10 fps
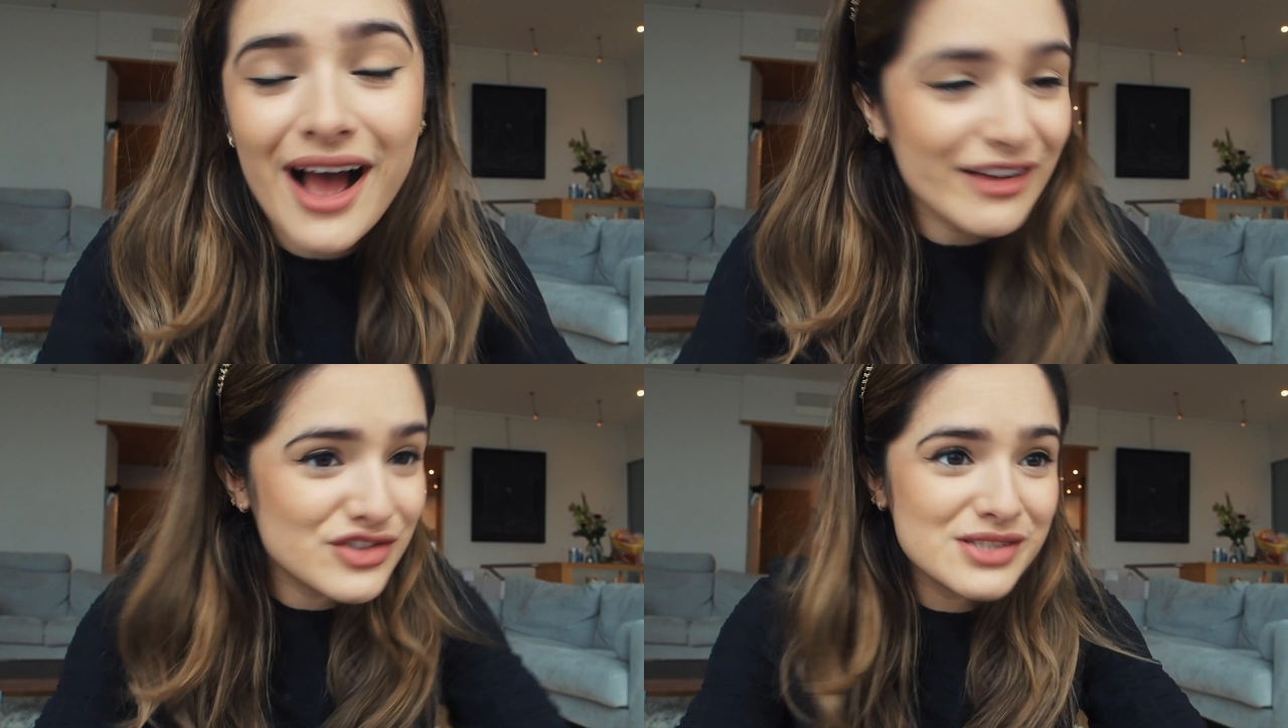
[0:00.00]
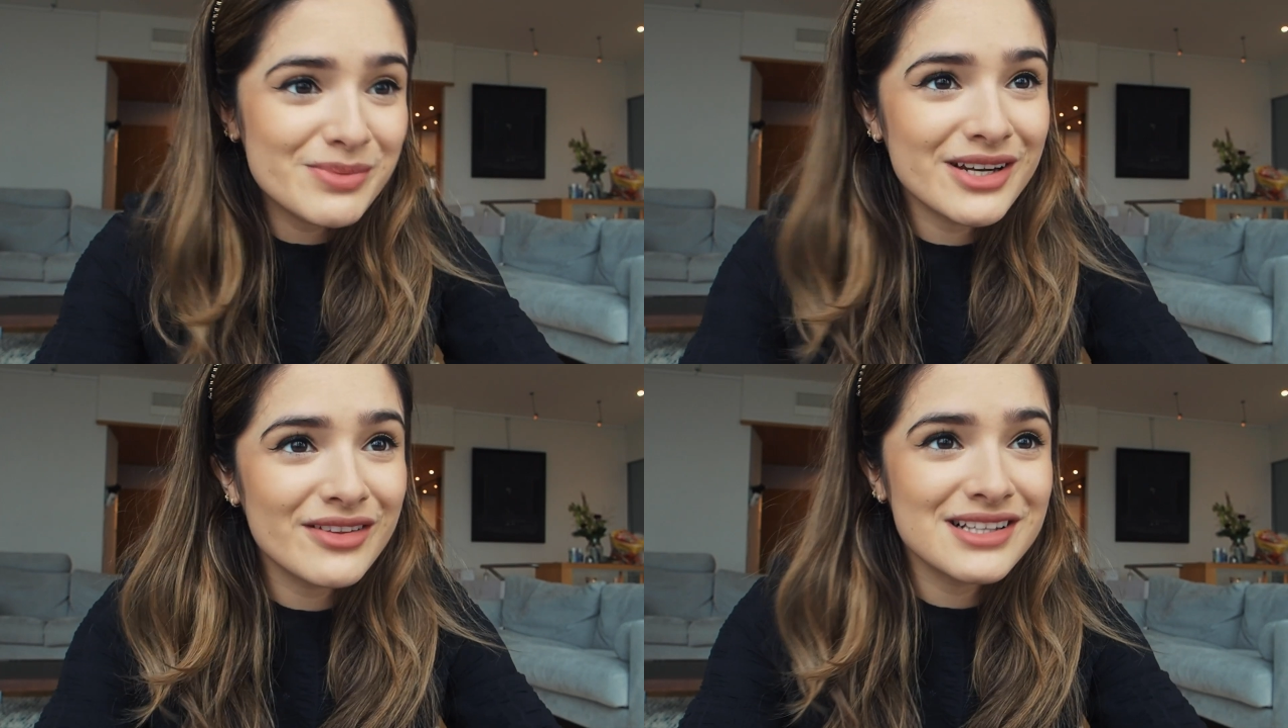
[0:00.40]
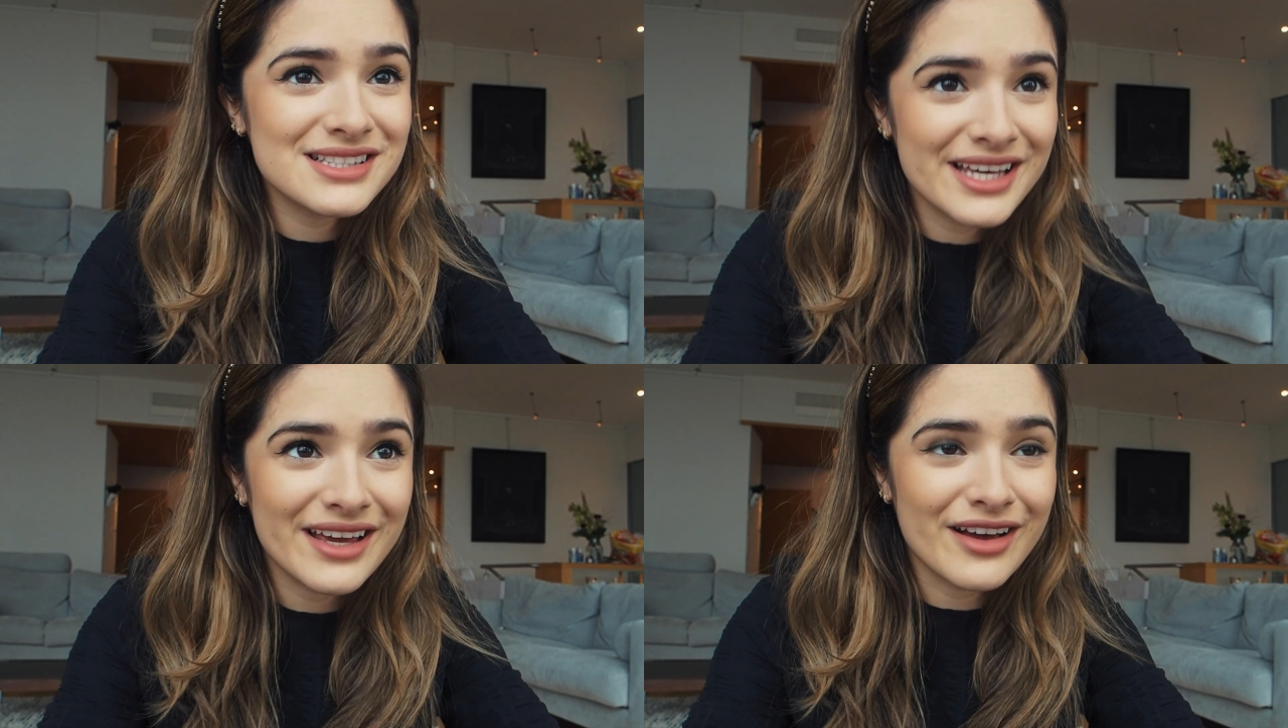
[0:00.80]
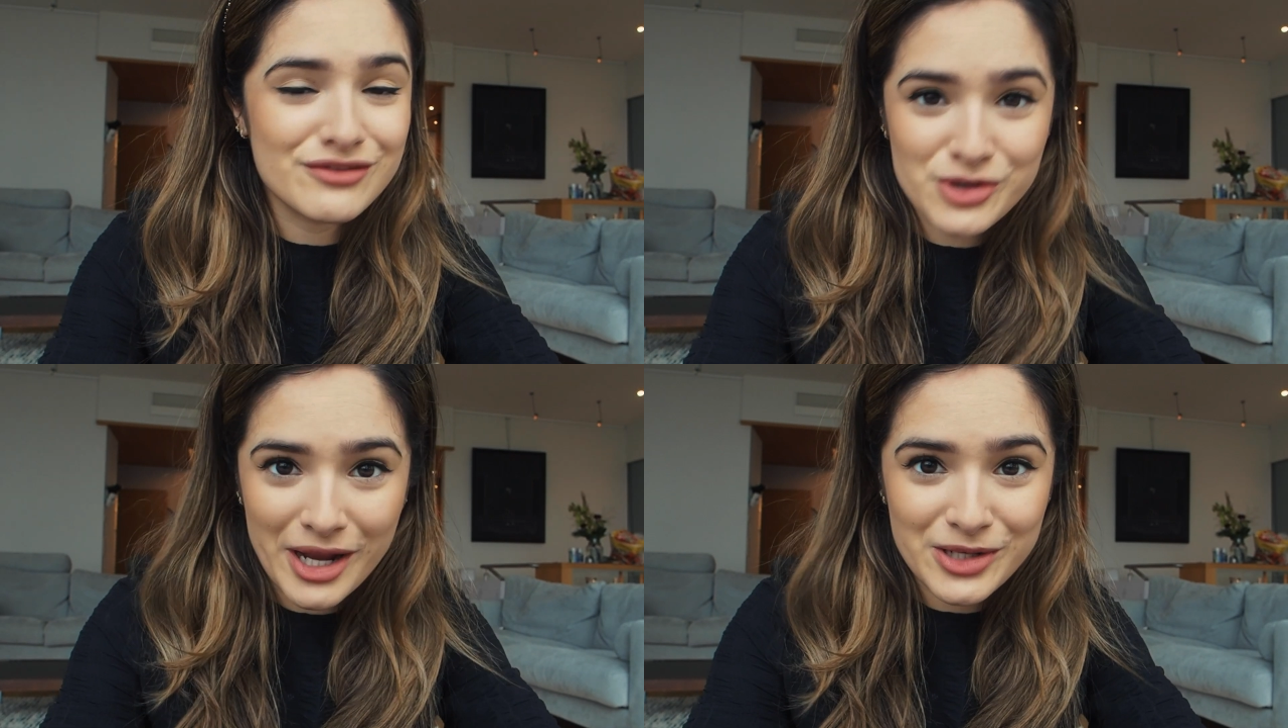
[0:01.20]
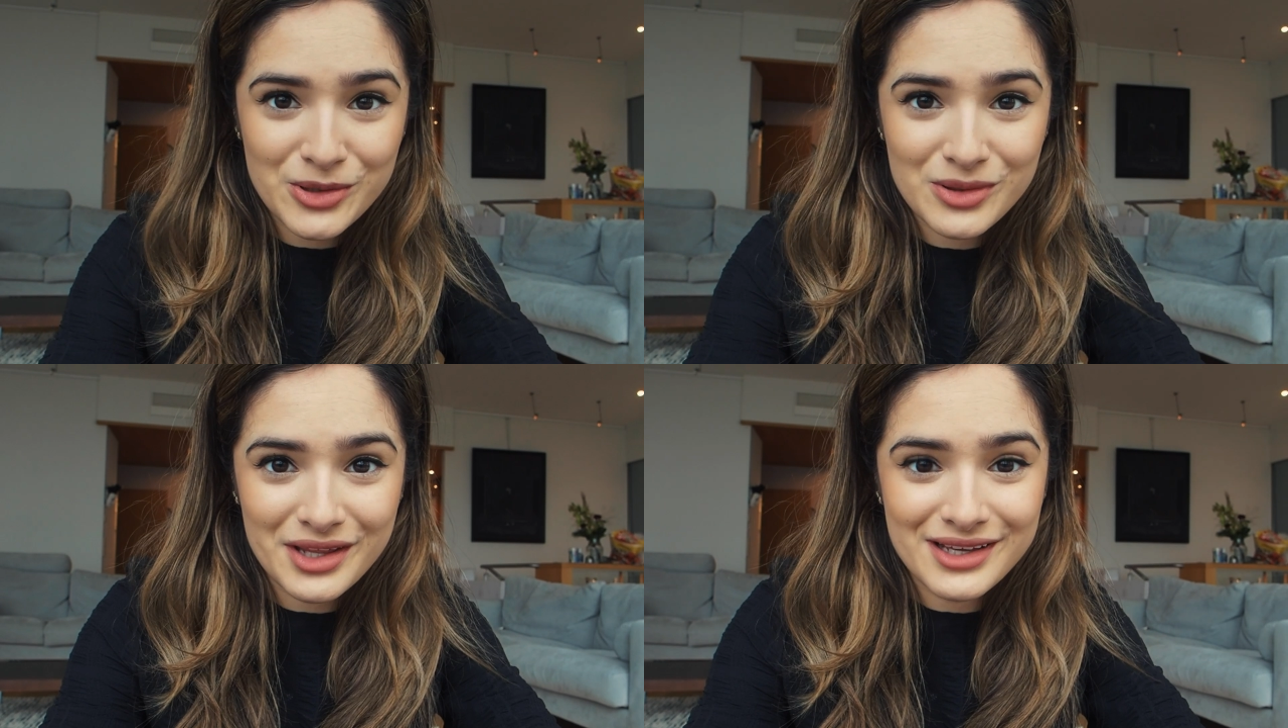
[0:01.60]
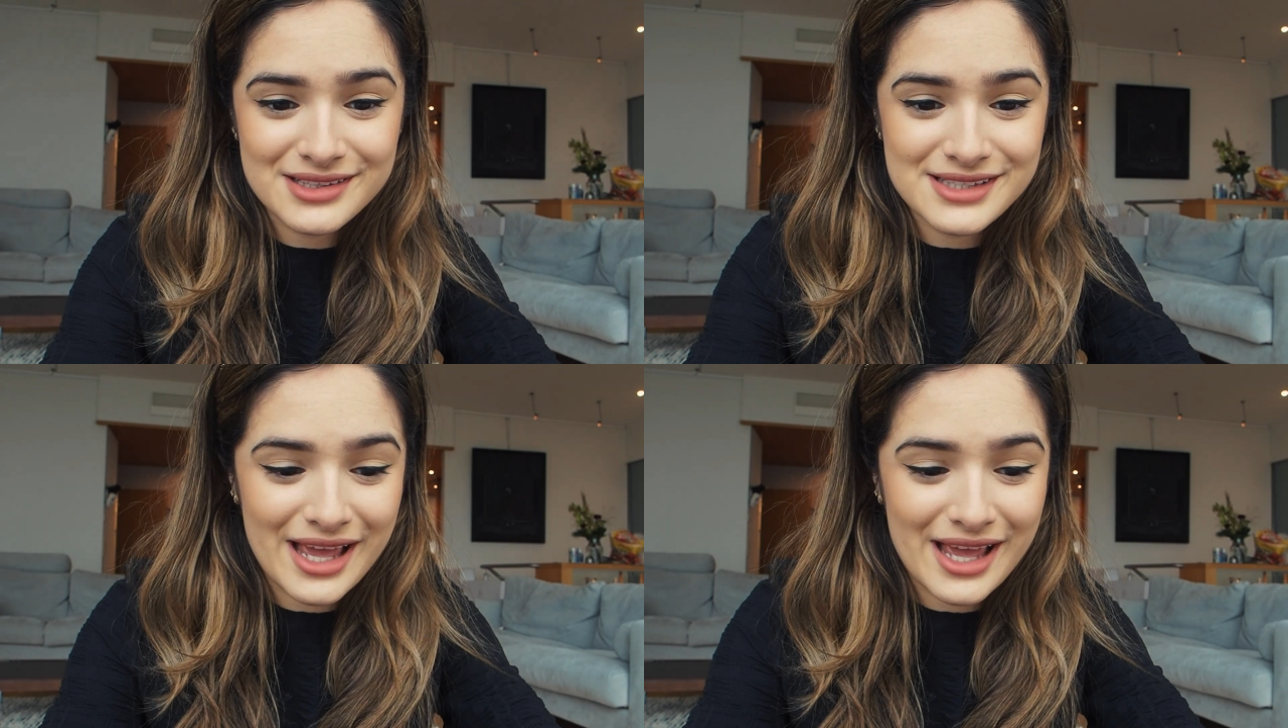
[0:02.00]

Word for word: I've just been on this kick of trying new things.